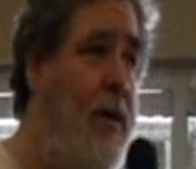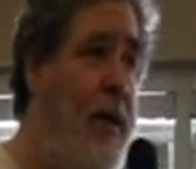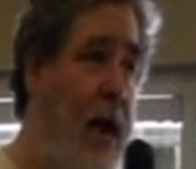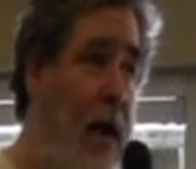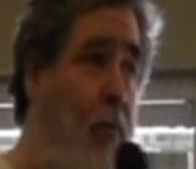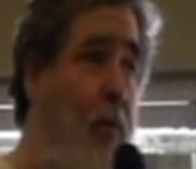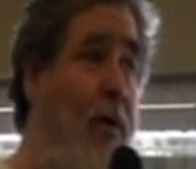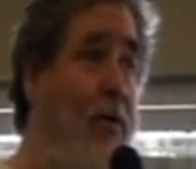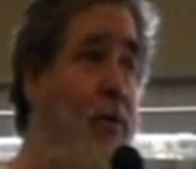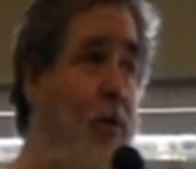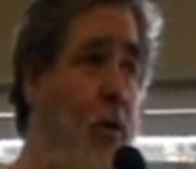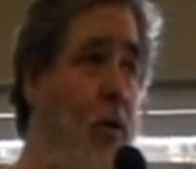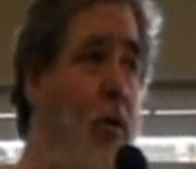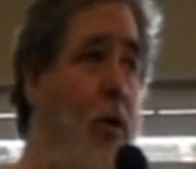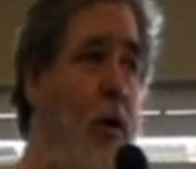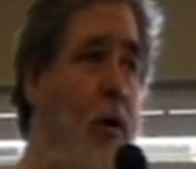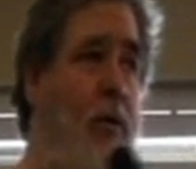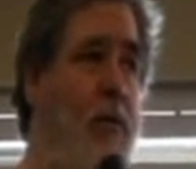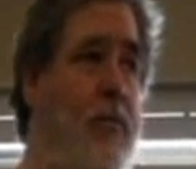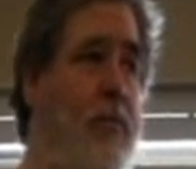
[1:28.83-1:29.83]
Yeah, it runs
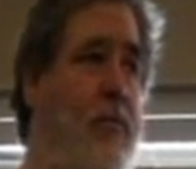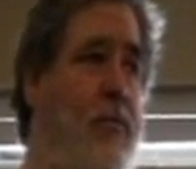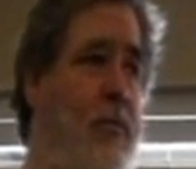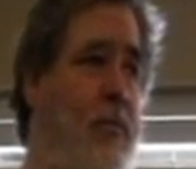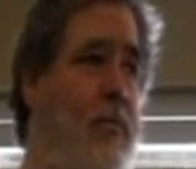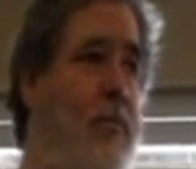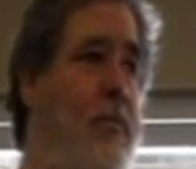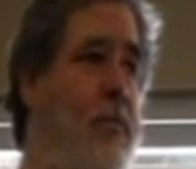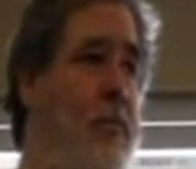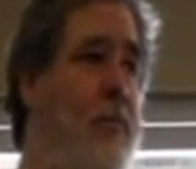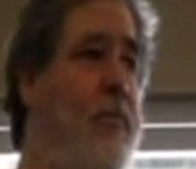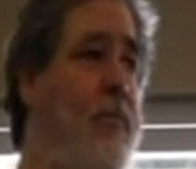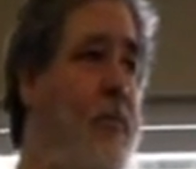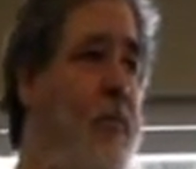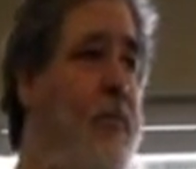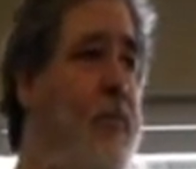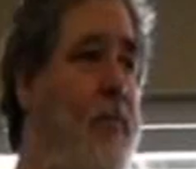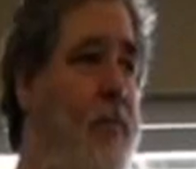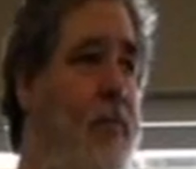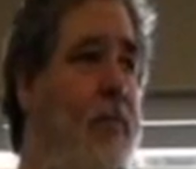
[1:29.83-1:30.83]
cooler.
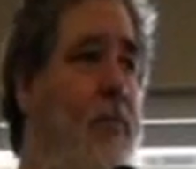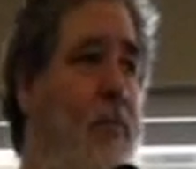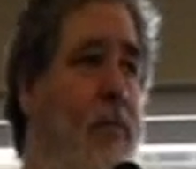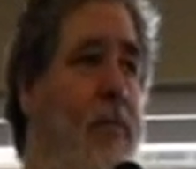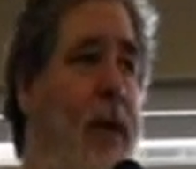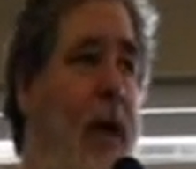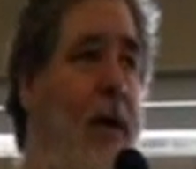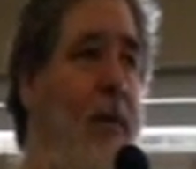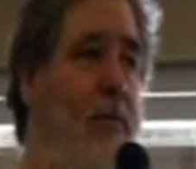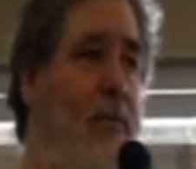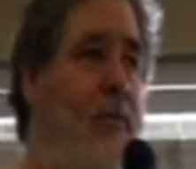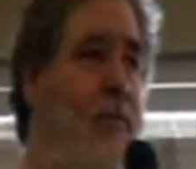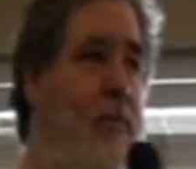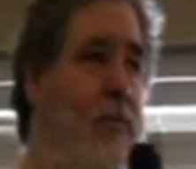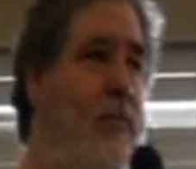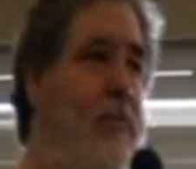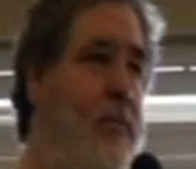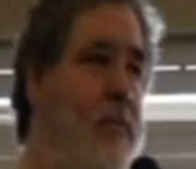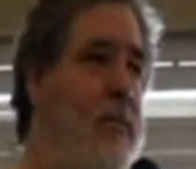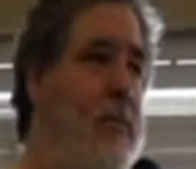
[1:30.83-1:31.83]
Yeah,
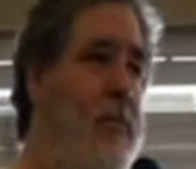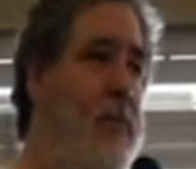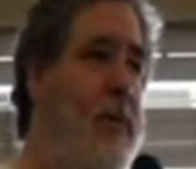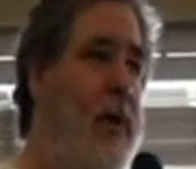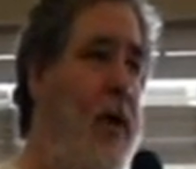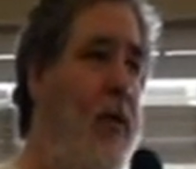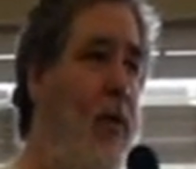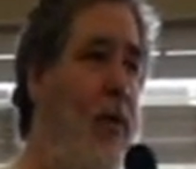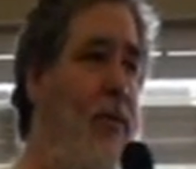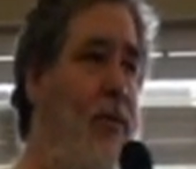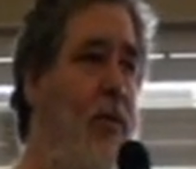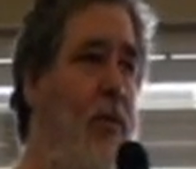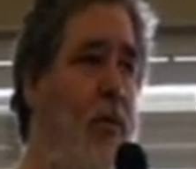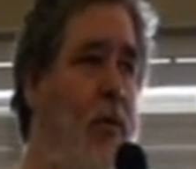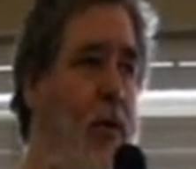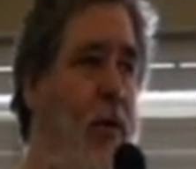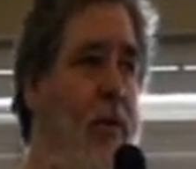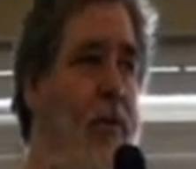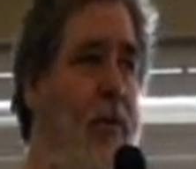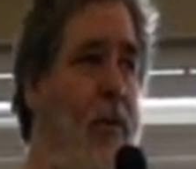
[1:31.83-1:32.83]
it runs
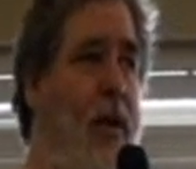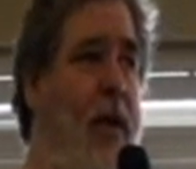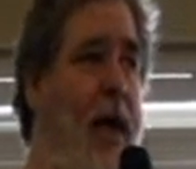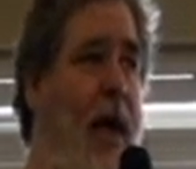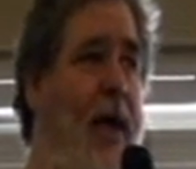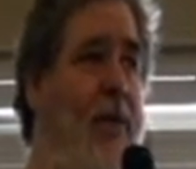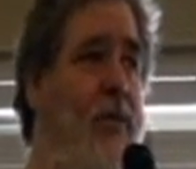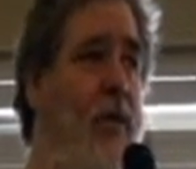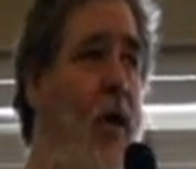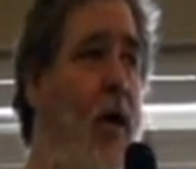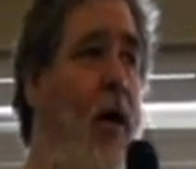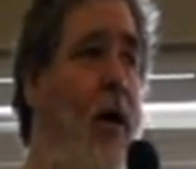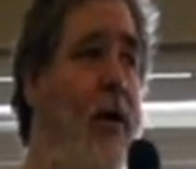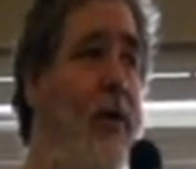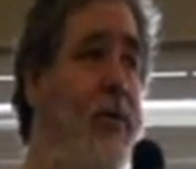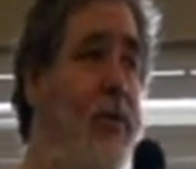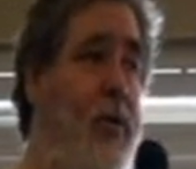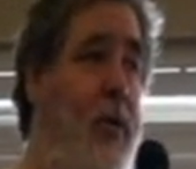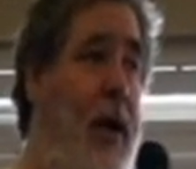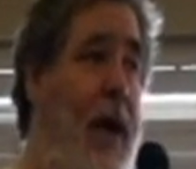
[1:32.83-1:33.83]
cooler. As long
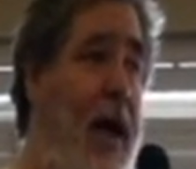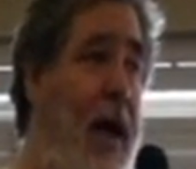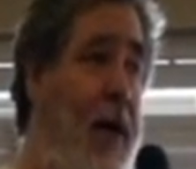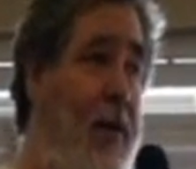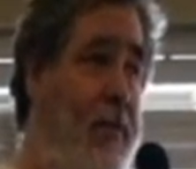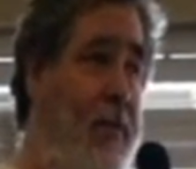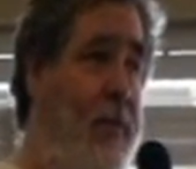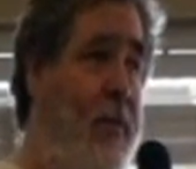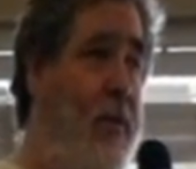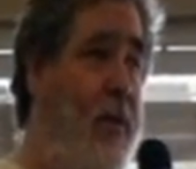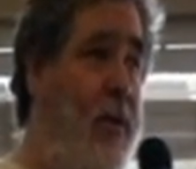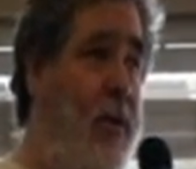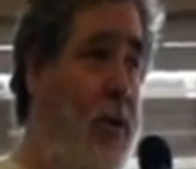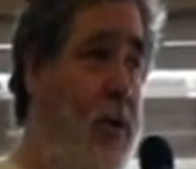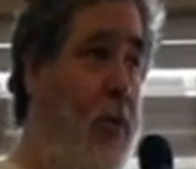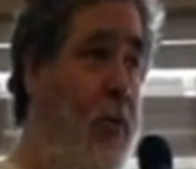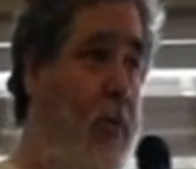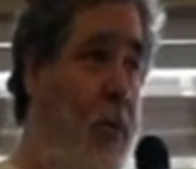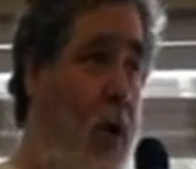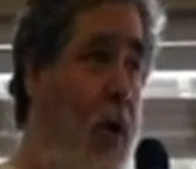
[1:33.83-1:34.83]
as you have
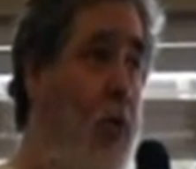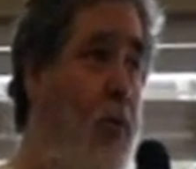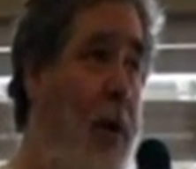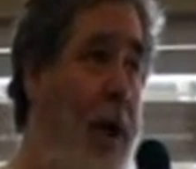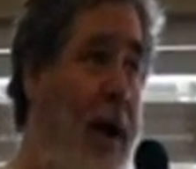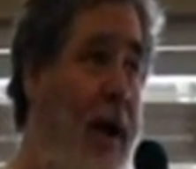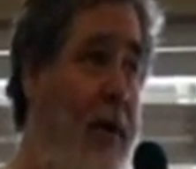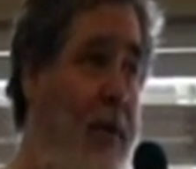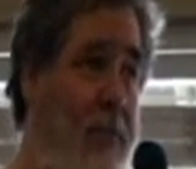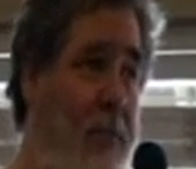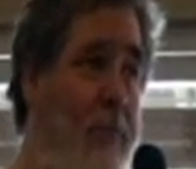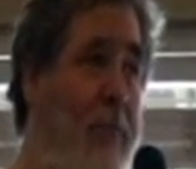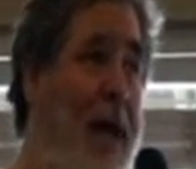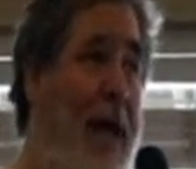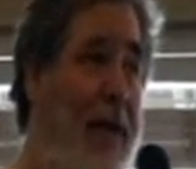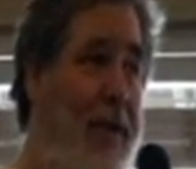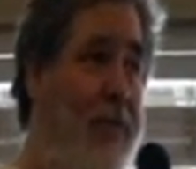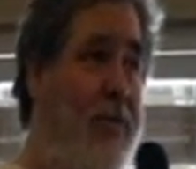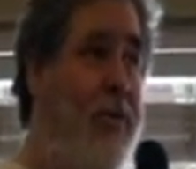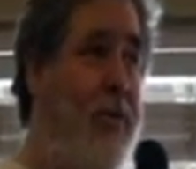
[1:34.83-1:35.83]
your flow rate
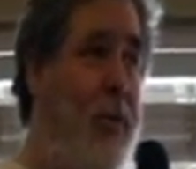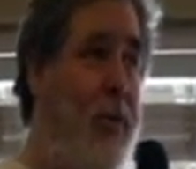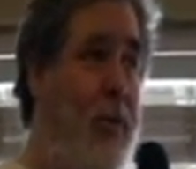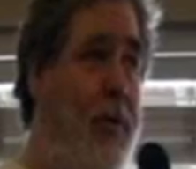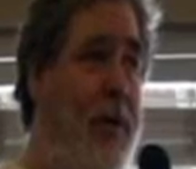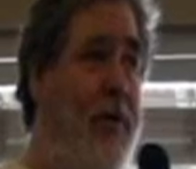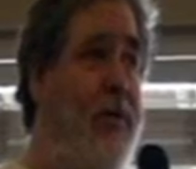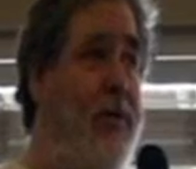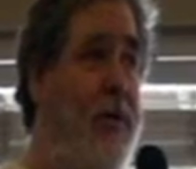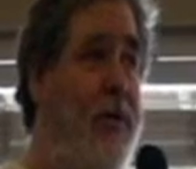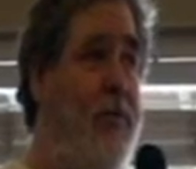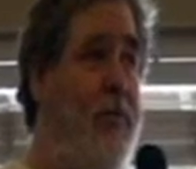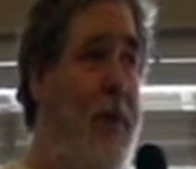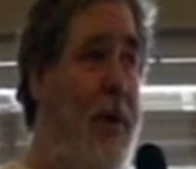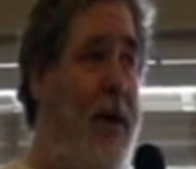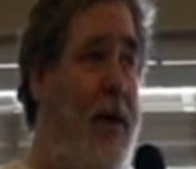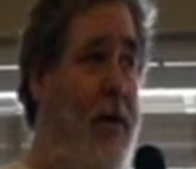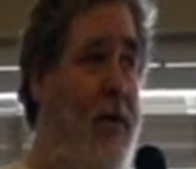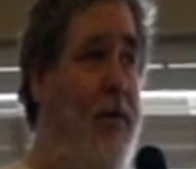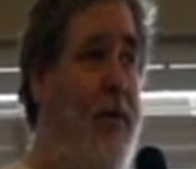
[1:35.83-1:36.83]
matched to your engine
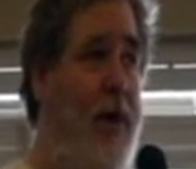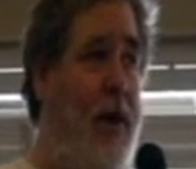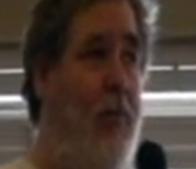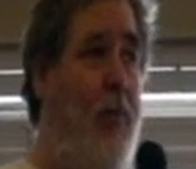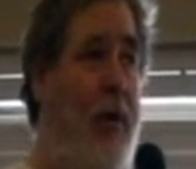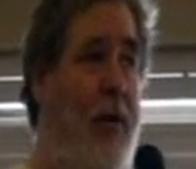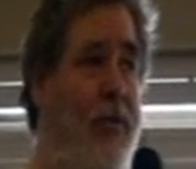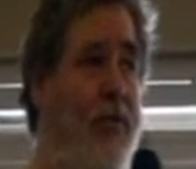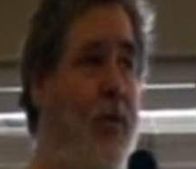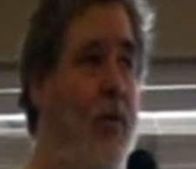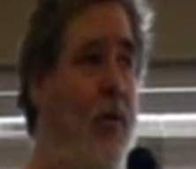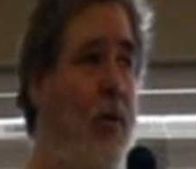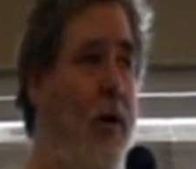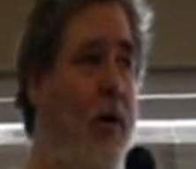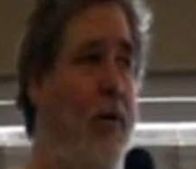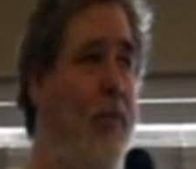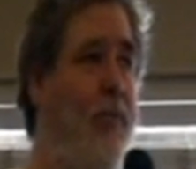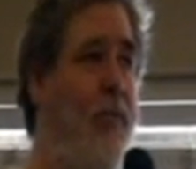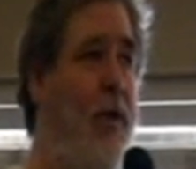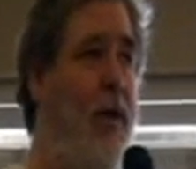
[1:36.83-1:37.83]
speed, it runs cooler.